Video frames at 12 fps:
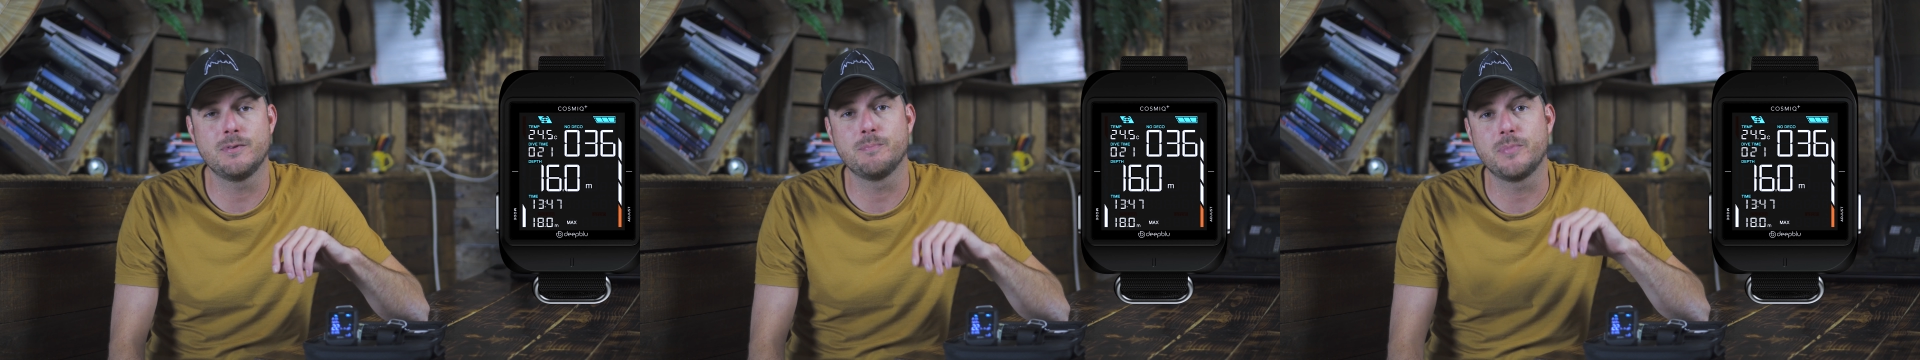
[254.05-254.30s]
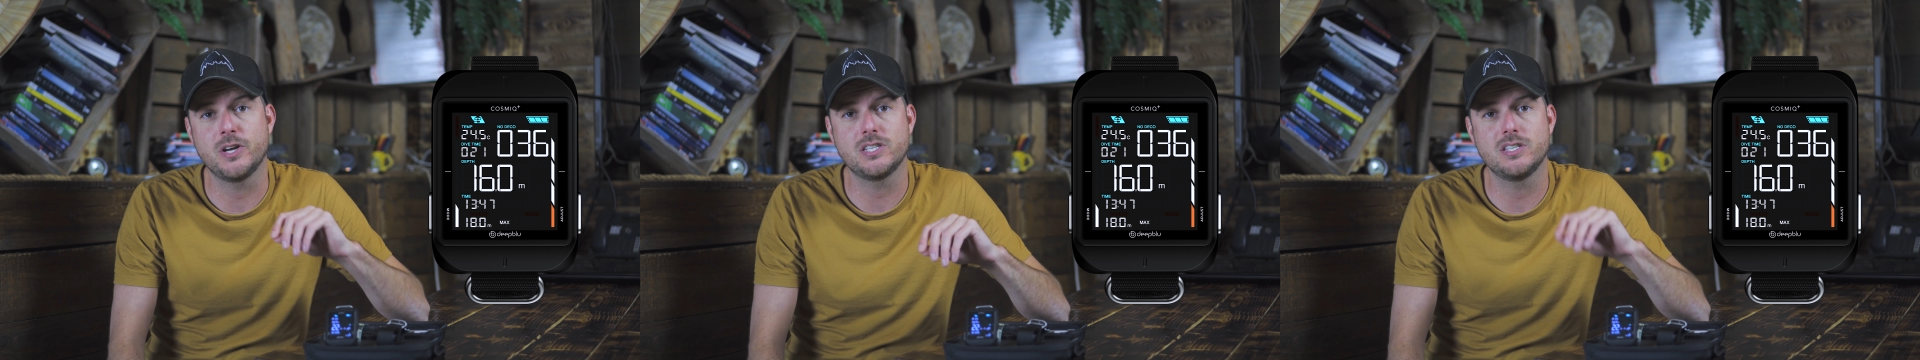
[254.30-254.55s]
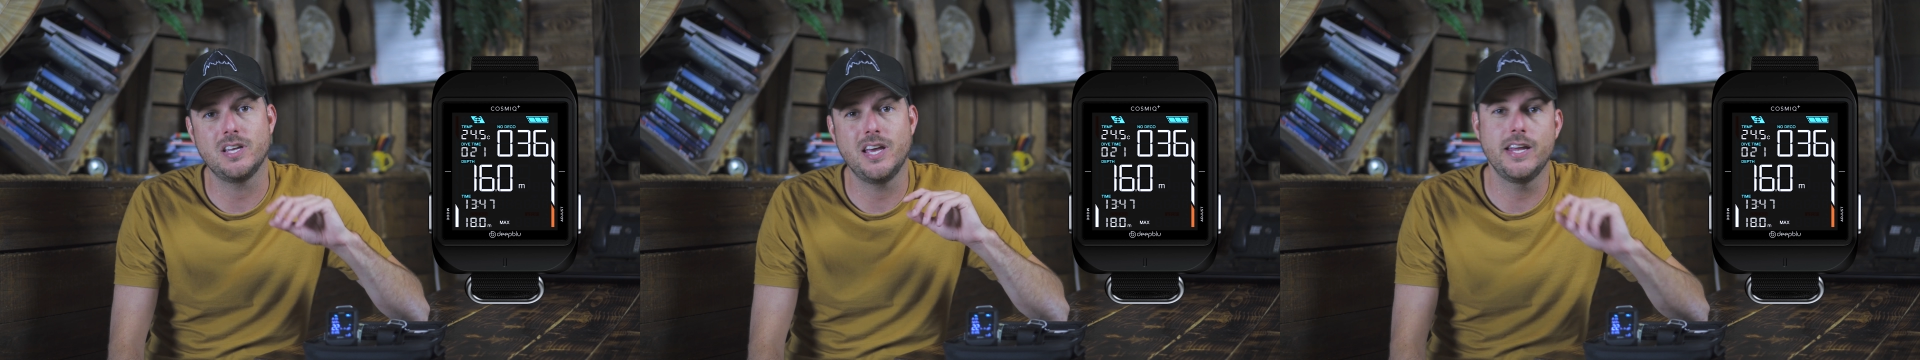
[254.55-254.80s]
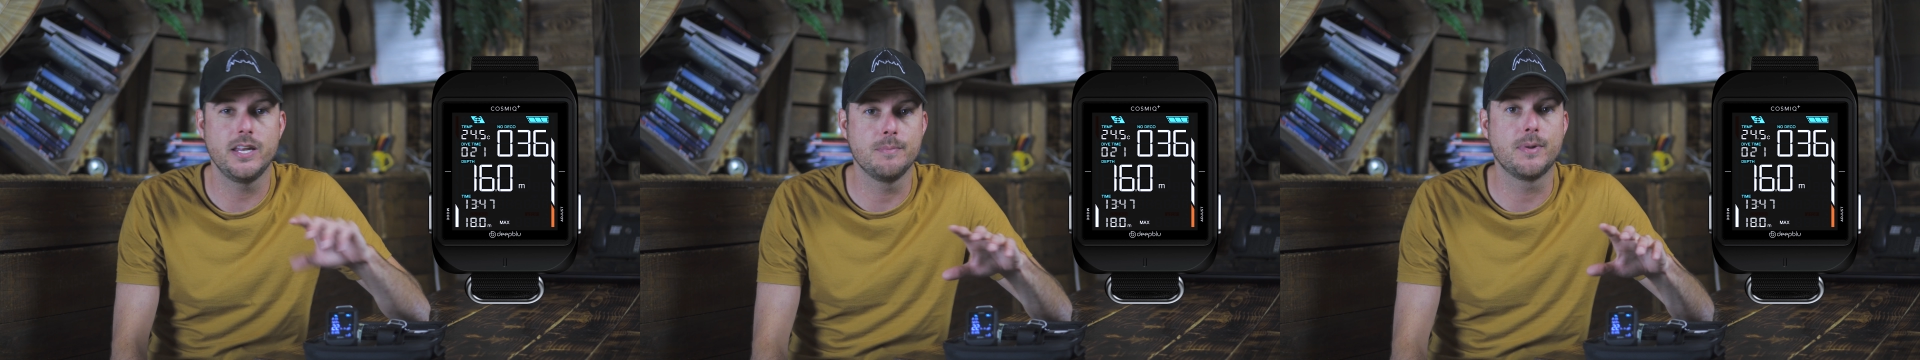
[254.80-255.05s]
to press
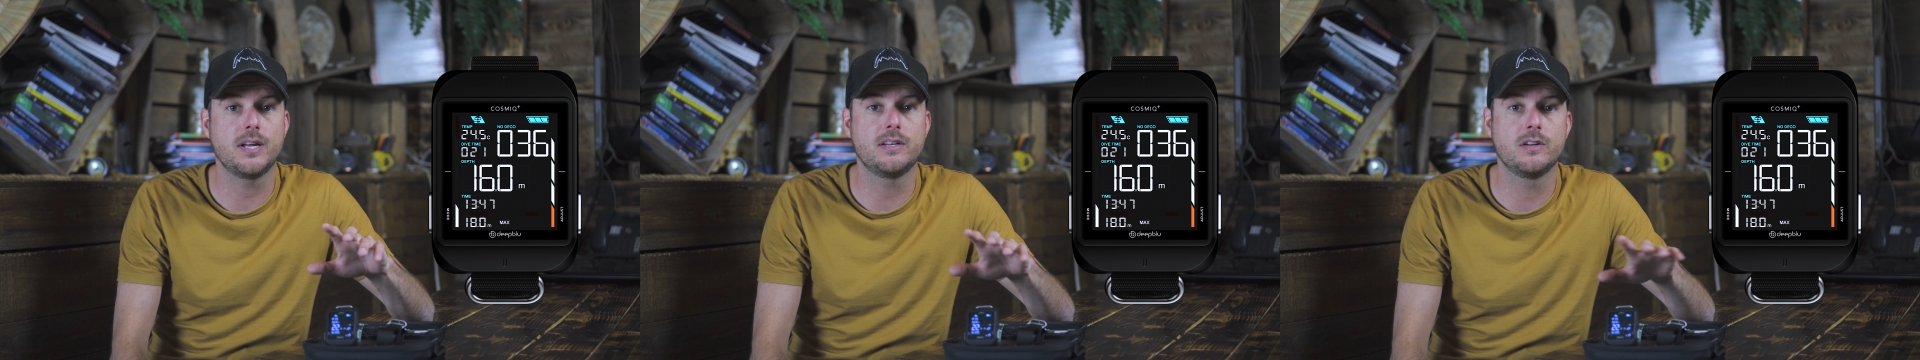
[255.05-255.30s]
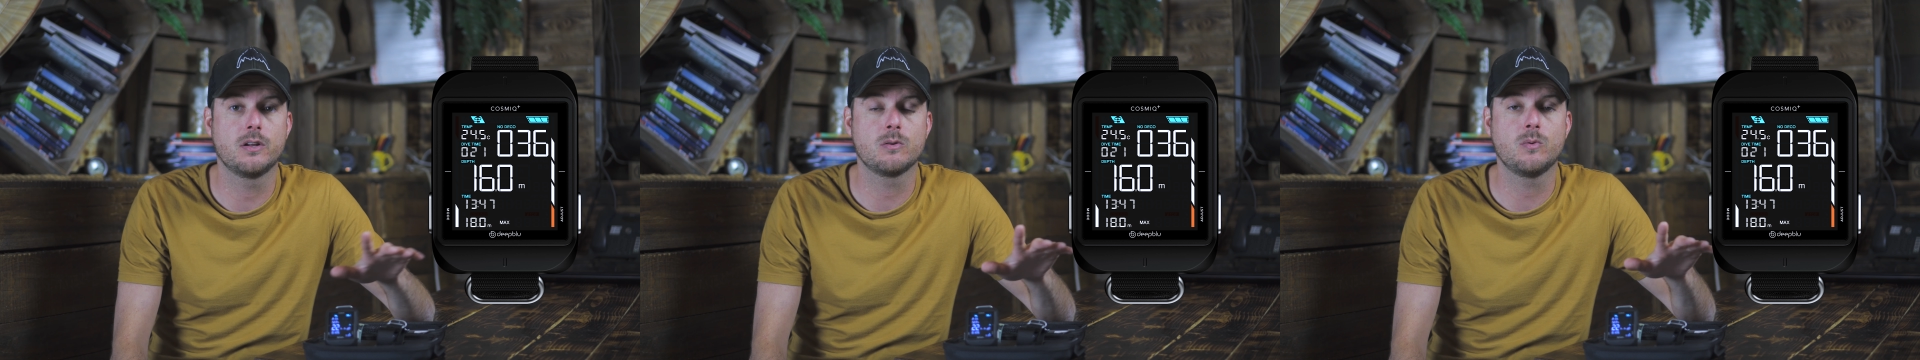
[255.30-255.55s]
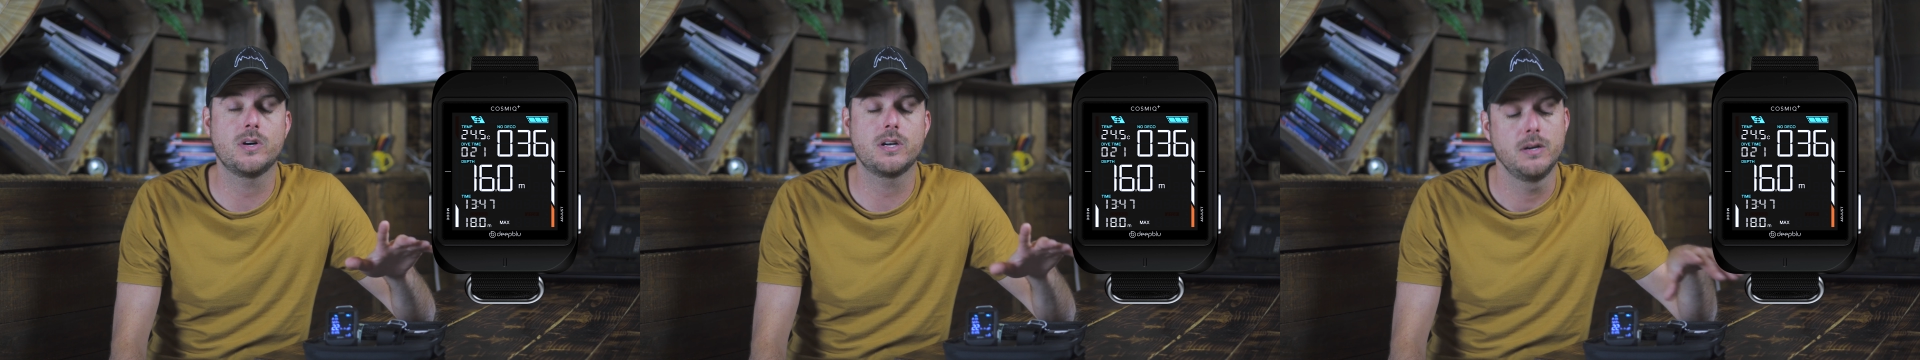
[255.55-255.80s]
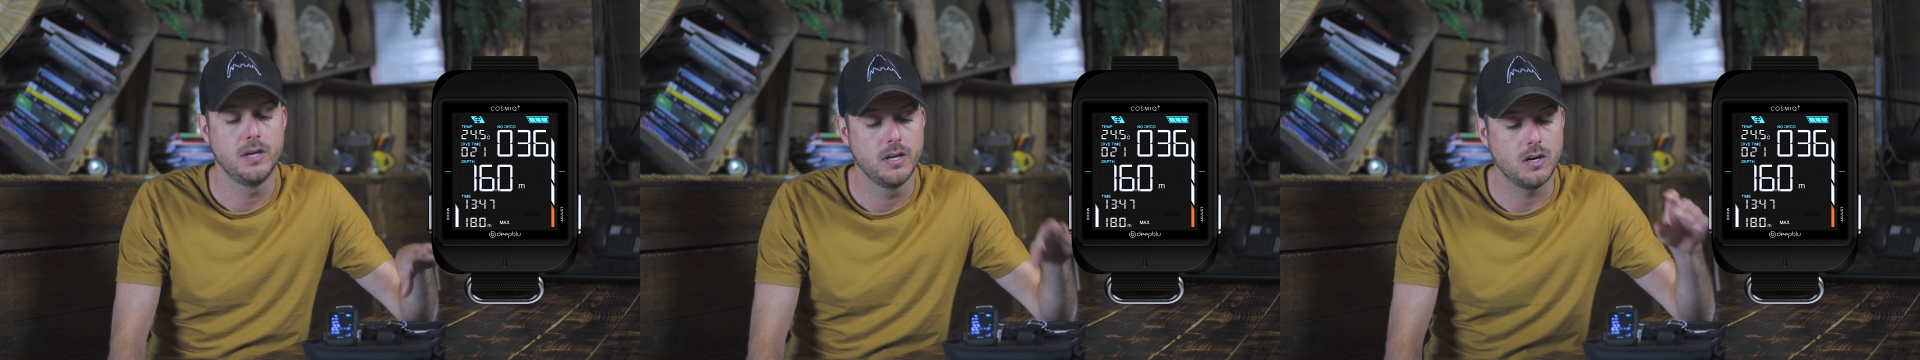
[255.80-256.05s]
any button on the water.